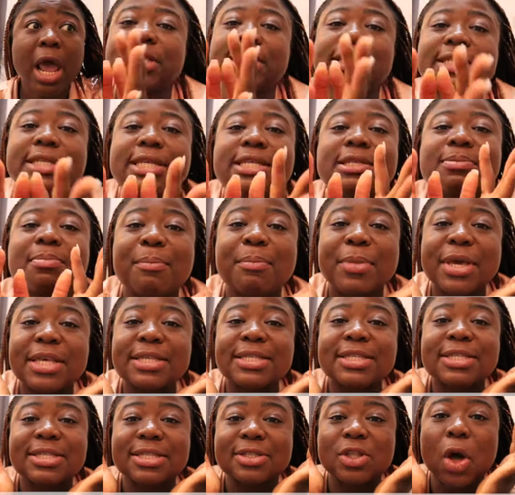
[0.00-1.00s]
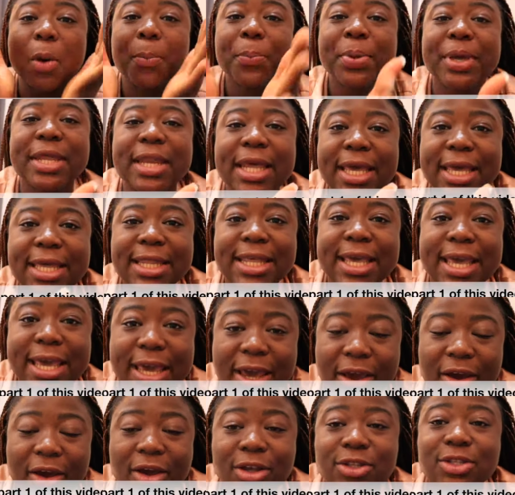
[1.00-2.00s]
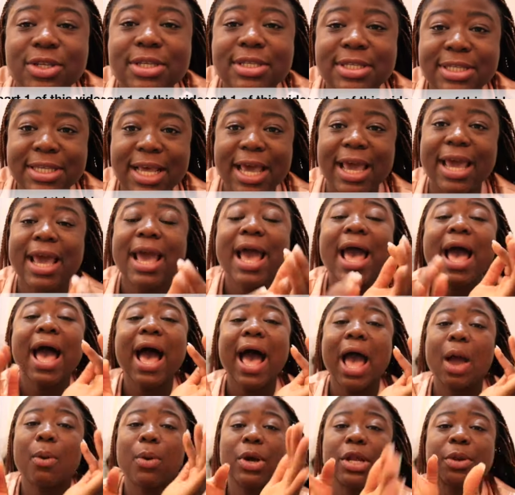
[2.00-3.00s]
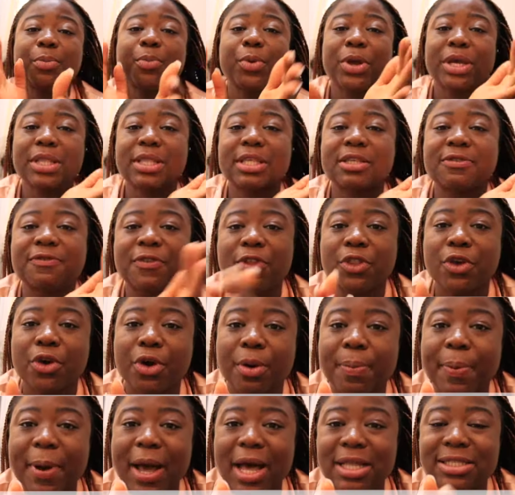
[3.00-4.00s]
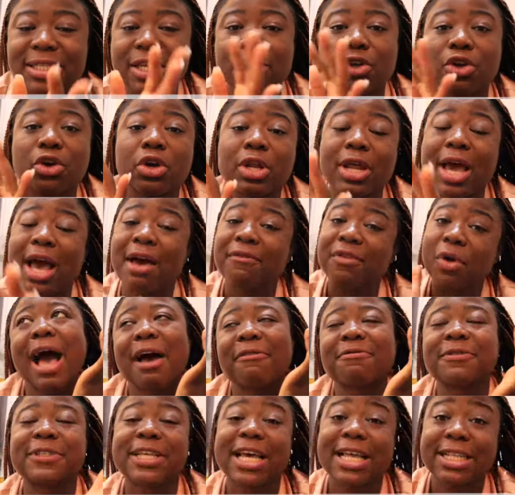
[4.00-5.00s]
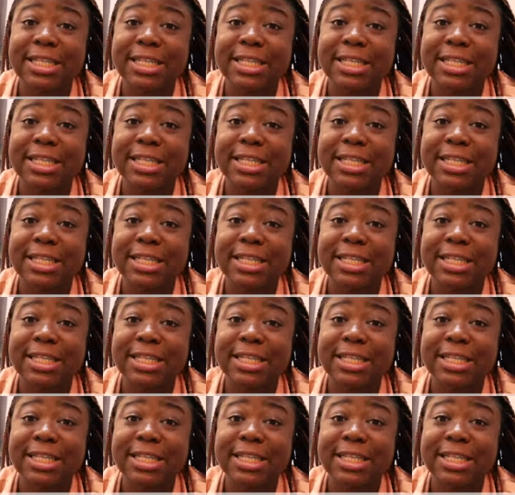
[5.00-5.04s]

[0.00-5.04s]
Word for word: This is me stopping in here to say I want to break this video apart and you're going to have it after